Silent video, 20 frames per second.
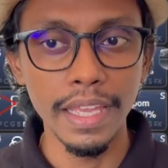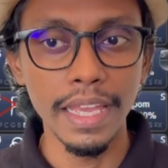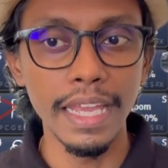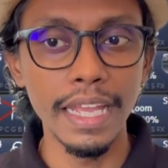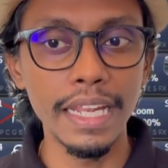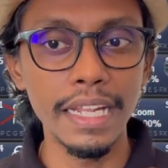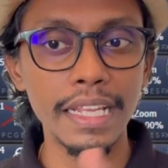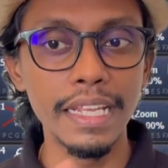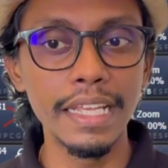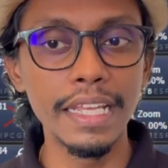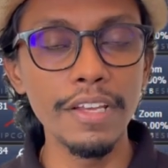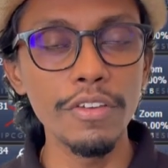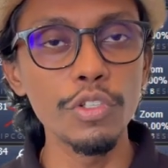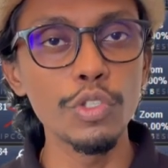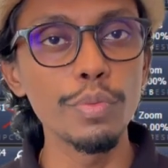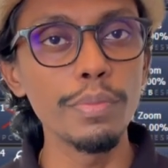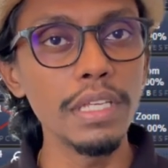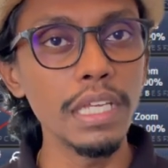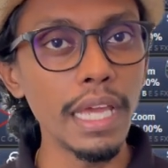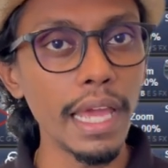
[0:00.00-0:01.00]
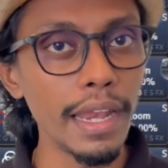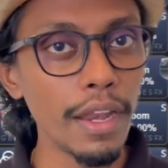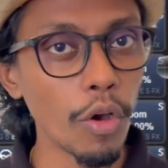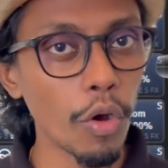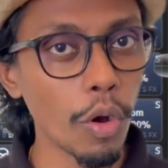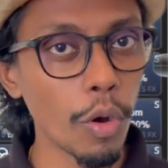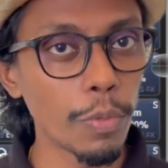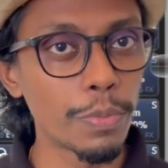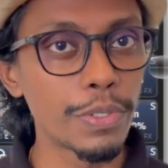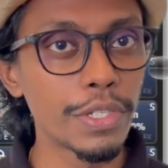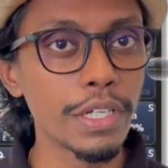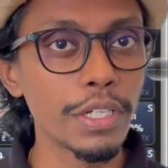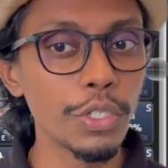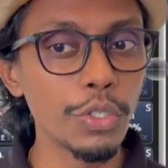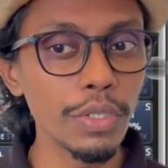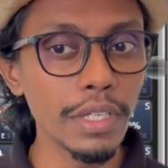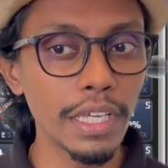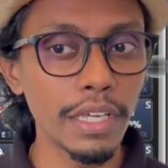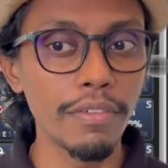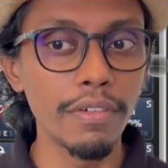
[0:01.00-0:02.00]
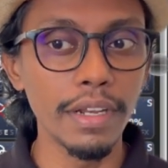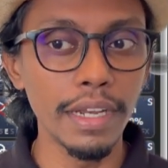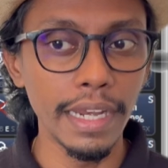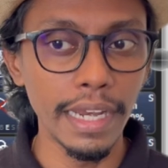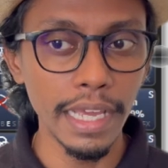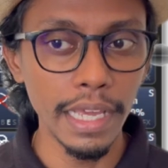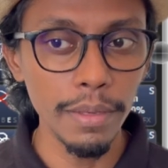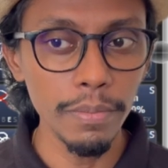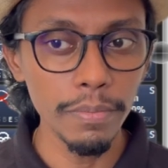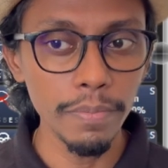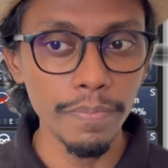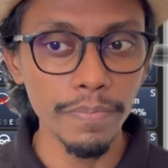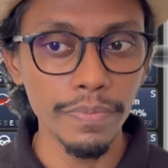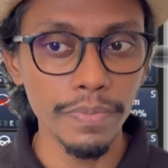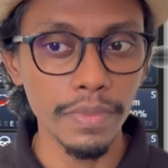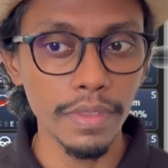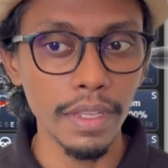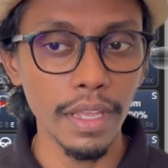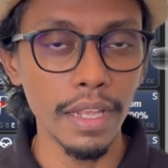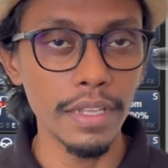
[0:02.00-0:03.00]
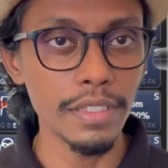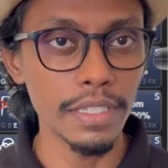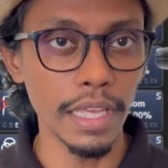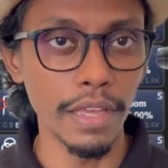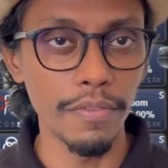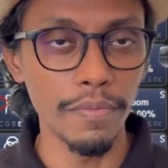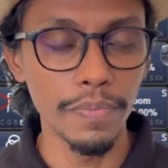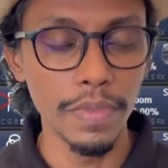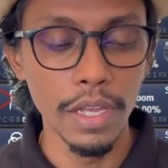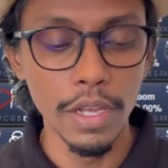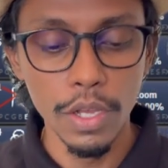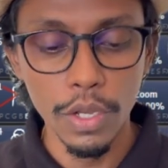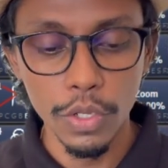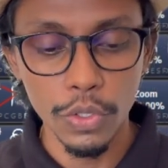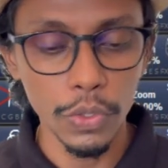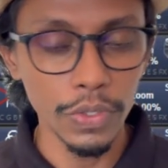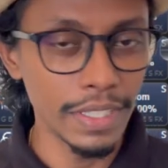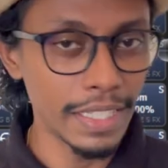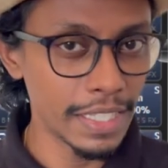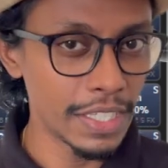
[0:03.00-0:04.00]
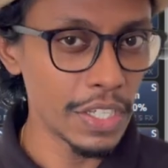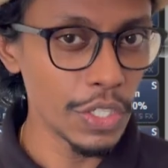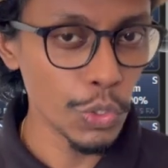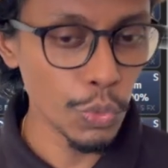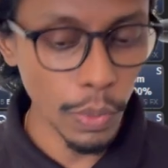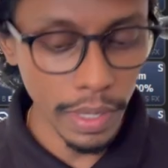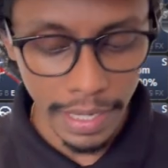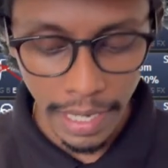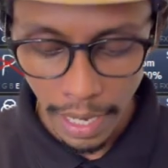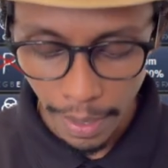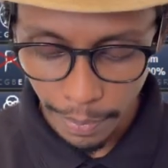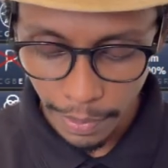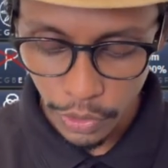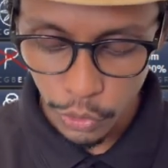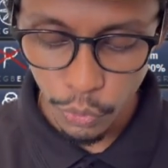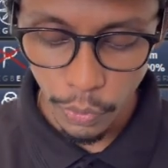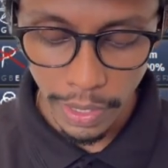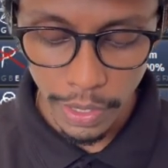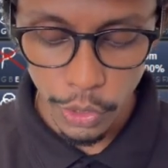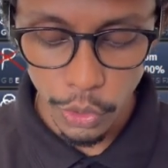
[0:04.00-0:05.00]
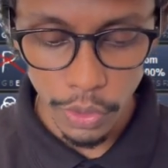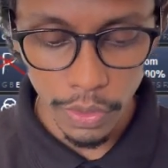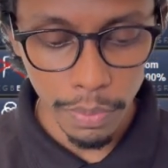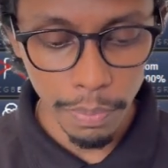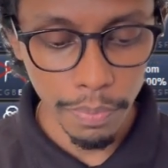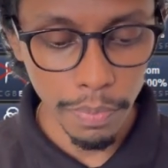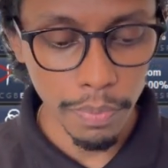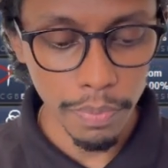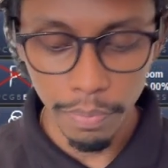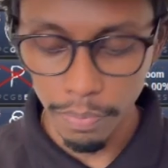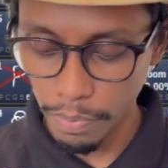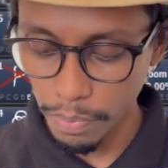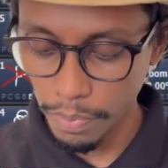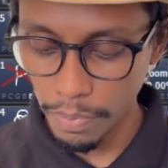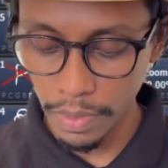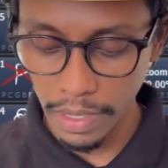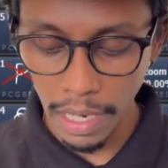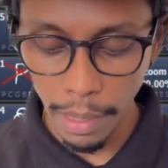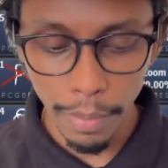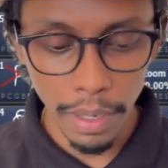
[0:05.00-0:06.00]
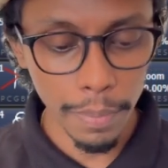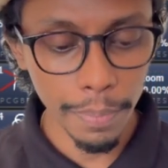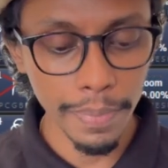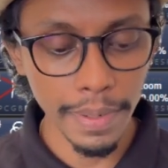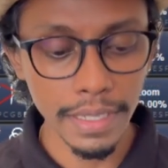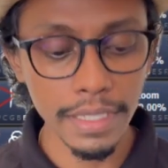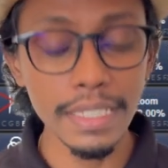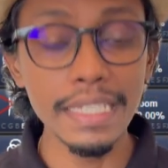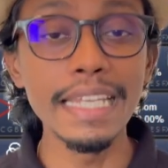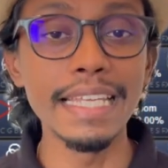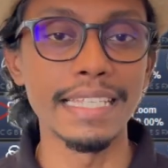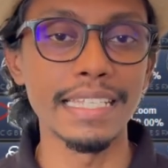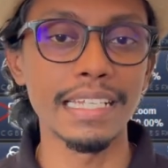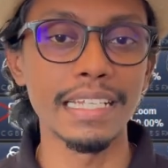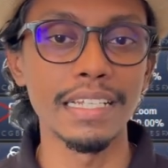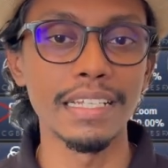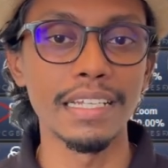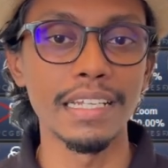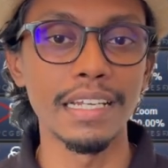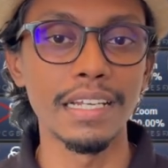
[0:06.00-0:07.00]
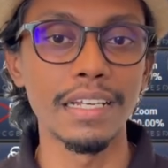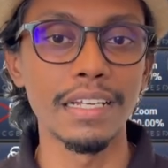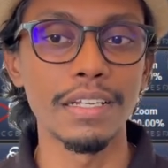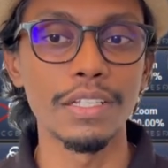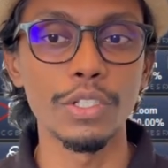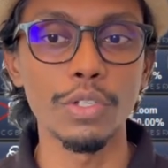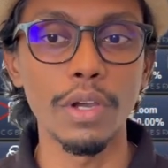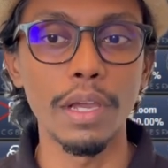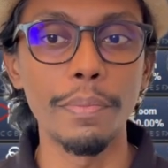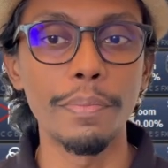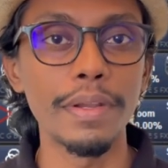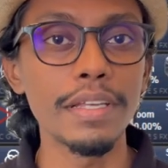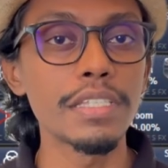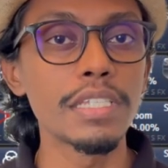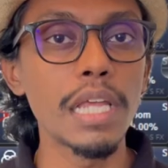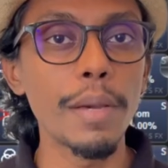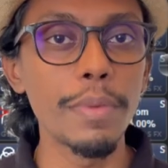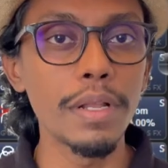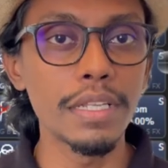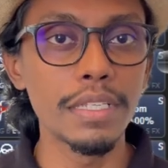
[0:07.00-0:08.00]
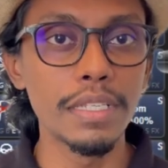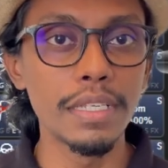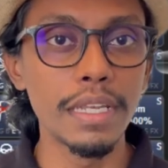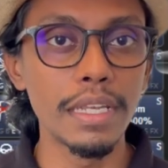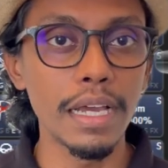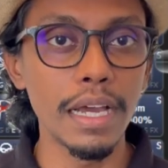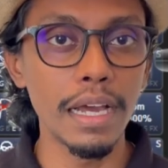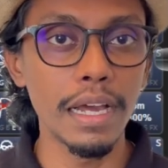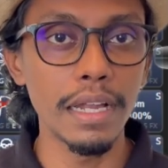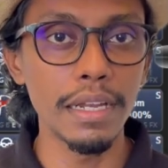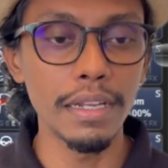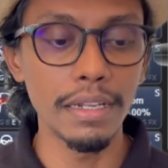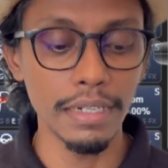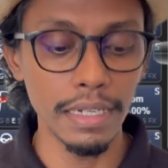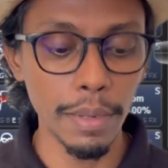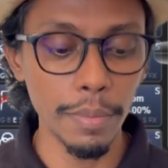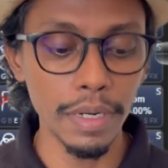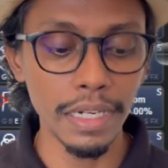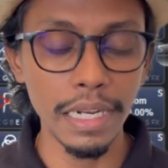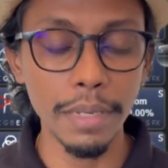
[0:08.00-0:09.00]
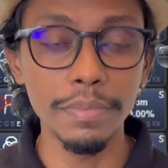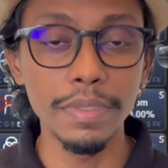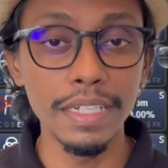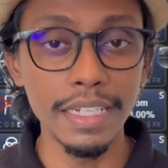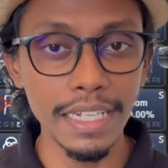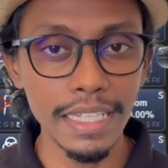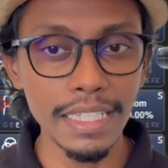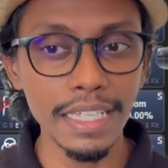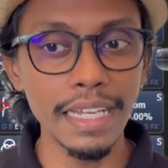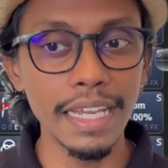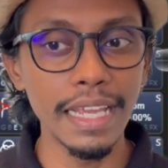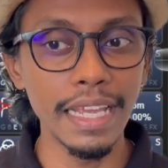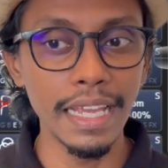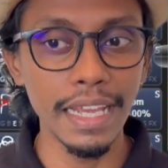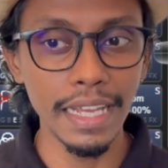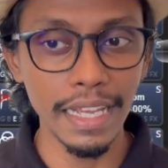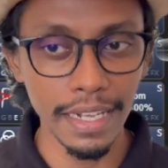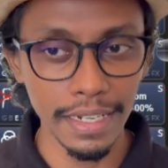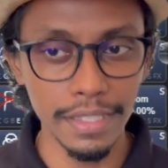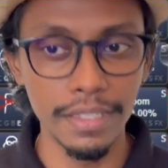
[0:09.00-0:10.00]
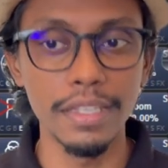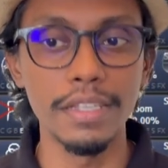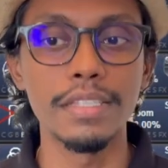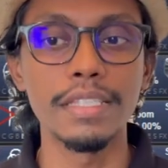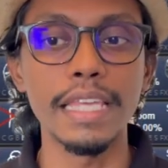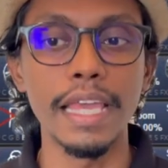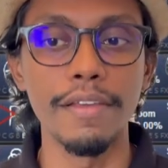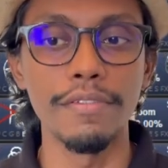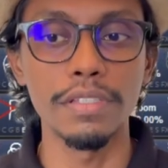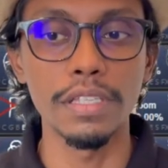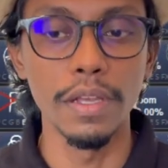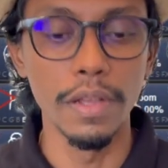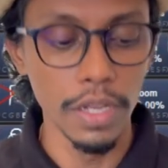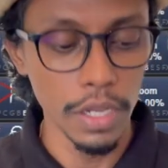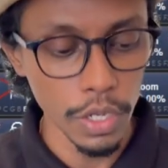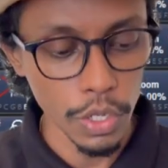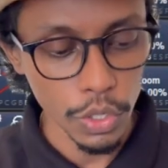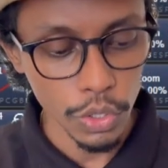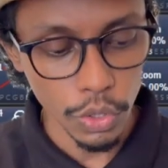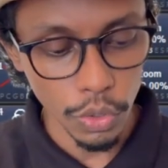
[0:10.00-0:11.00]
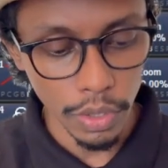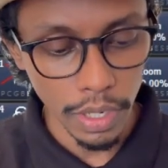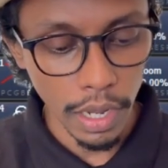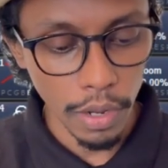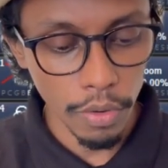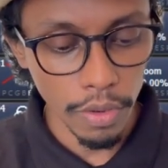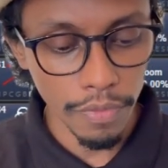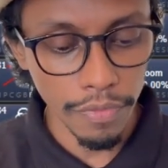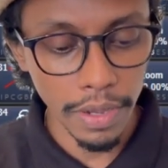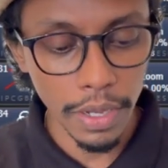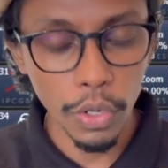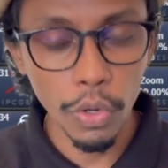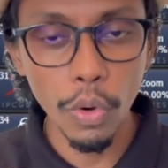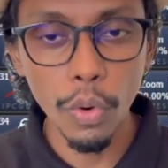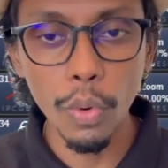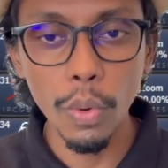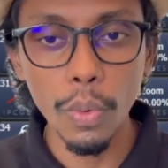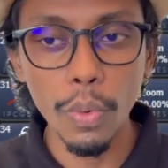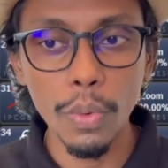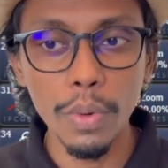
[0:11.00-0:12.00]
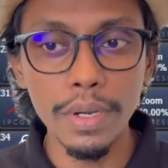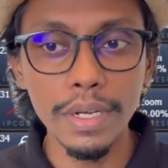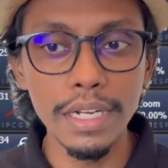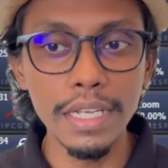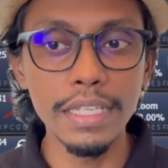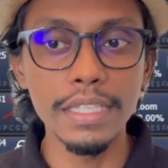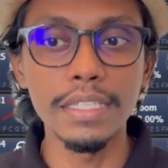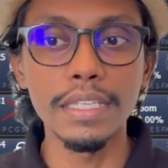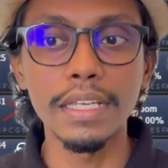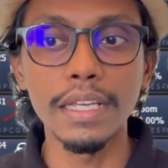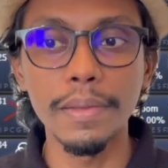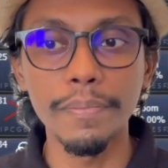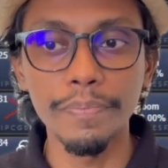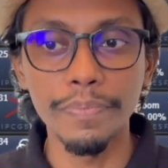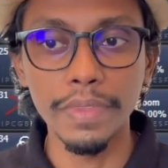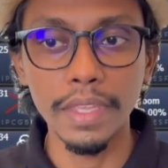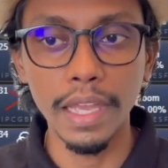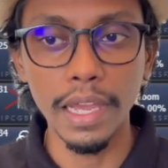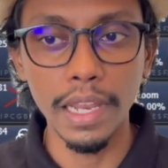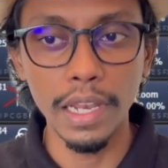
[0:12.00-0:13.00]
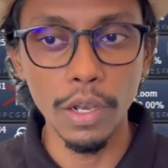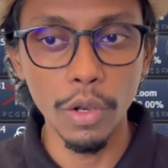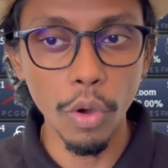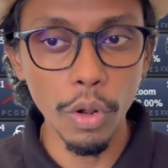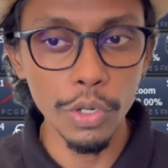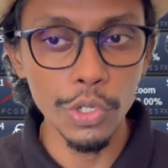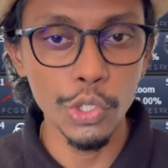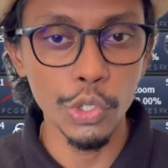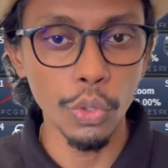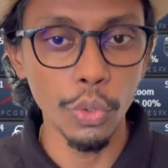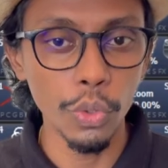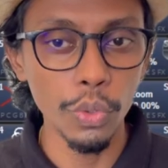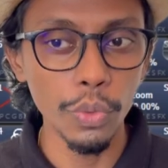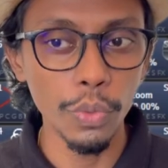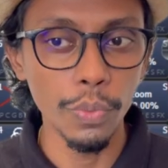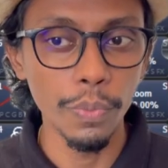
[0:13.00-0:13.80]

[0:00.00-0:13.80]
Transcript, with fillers: it gives me an option to give a name and save. So this is what happens when you double press disk. So I press double tap the disk, it saves. So now if I go disk and load show,